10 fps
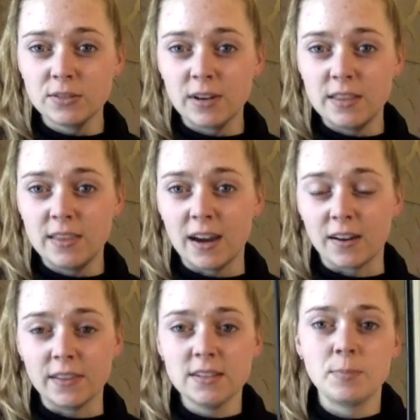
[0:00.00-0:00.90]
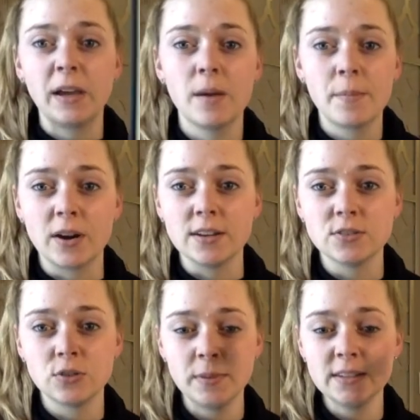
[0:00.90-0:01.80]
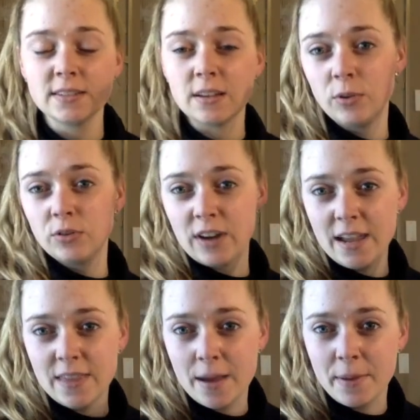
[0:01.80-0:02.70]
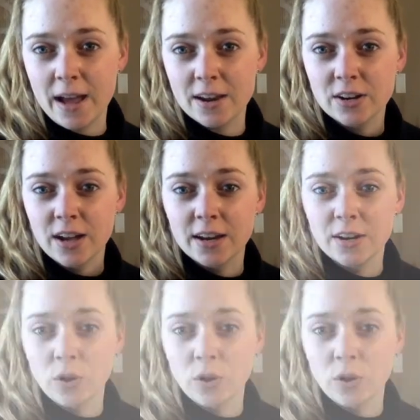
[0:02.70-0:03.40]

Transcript: right there. Let's pick up our instruments and we'll try that pattern on an